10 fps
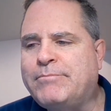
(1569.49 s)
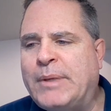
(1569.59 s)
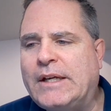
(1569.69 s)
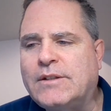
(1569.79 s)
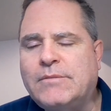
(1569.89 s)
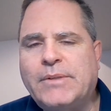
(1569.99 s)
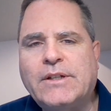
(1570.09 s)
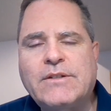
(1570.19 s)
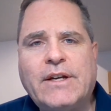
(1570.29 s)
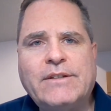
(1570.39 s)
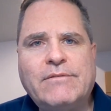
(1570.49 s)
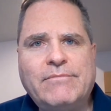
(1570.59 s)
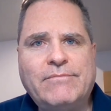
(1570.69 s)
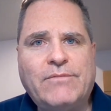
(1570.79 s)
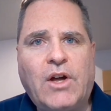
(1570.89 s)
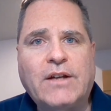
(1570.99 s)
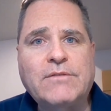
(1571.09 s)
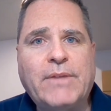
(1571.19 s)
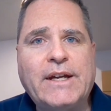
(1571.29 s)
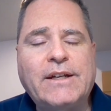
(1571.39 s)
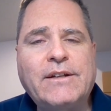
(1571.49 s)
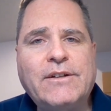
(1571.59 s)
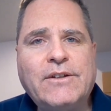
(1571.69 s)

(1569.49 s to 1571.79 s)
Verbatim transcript: pissed because I lost my